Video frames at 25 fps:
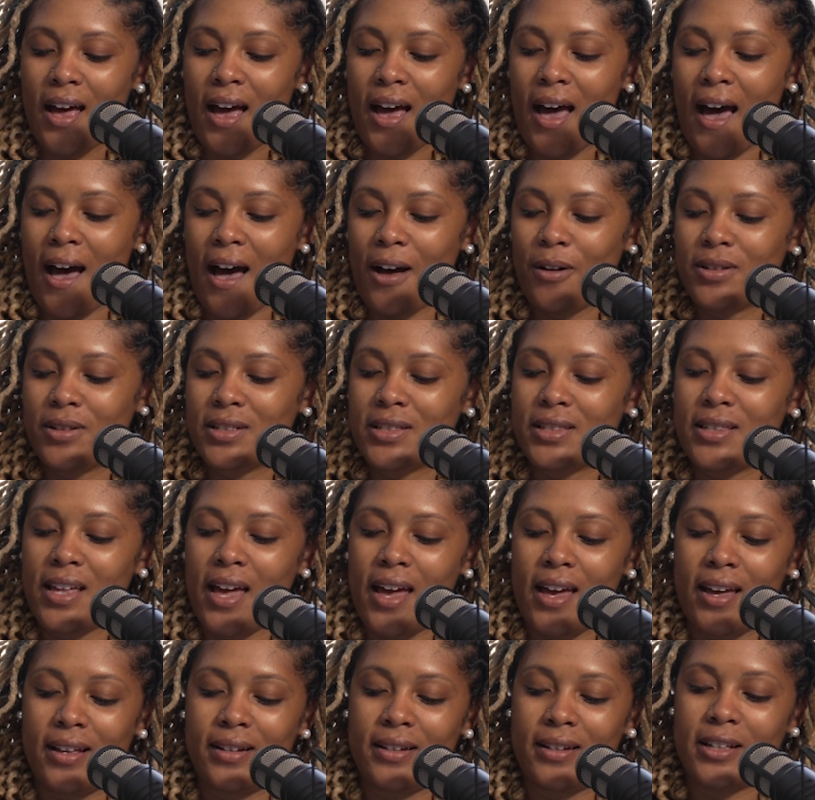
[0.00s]
How has
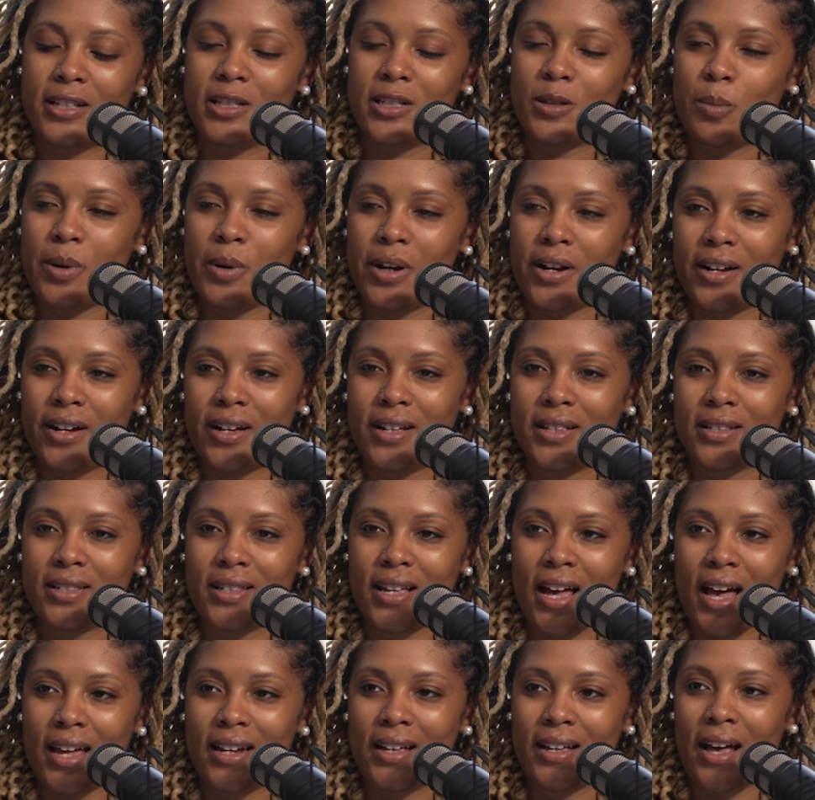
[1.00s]
that experience
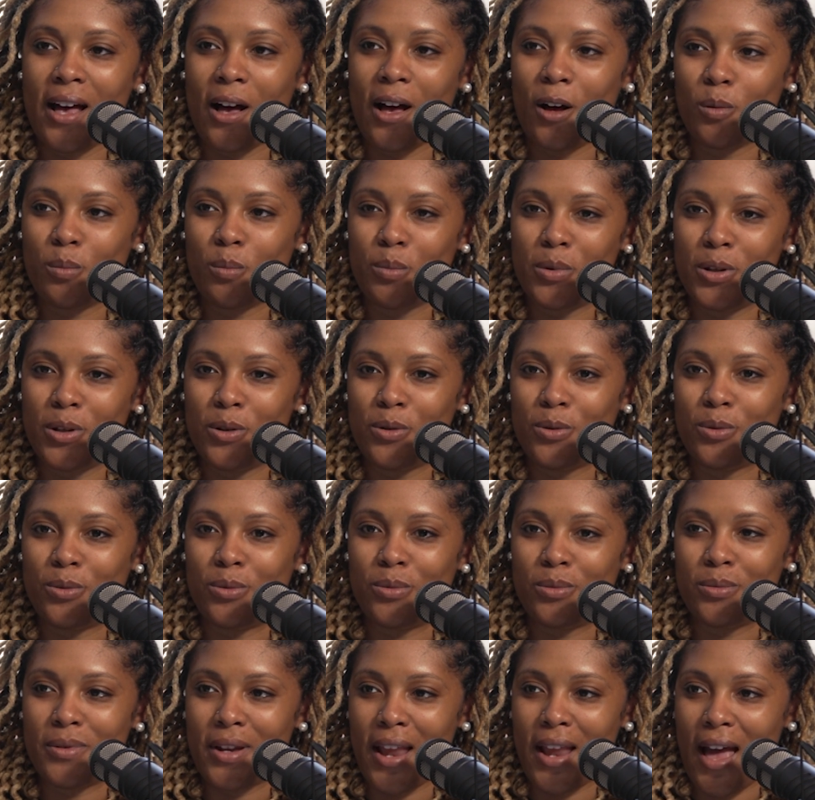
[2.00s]
kind of helped
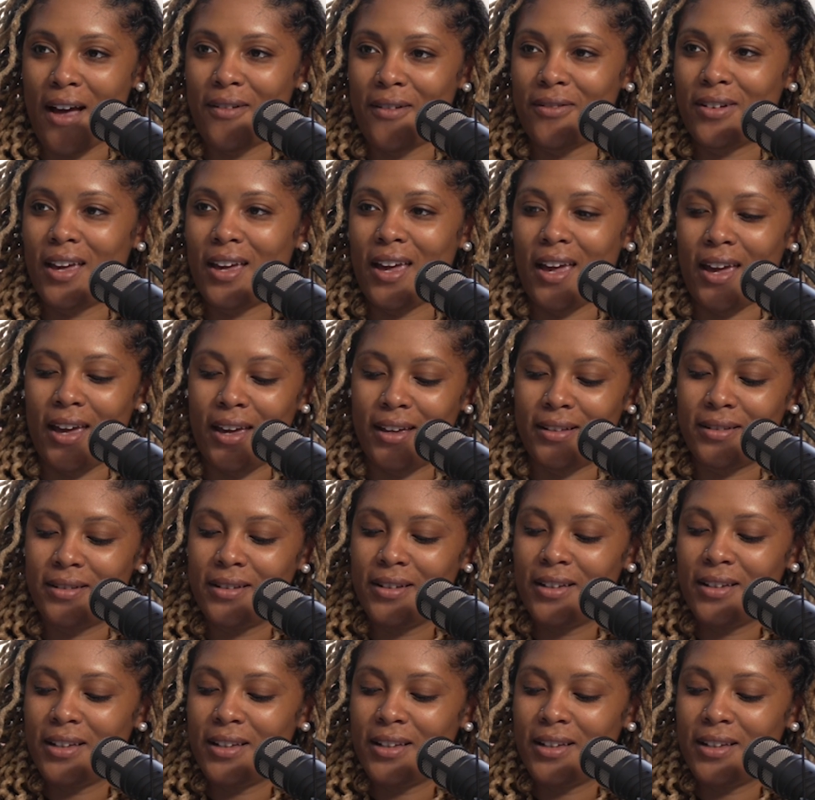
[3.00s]
you navigate,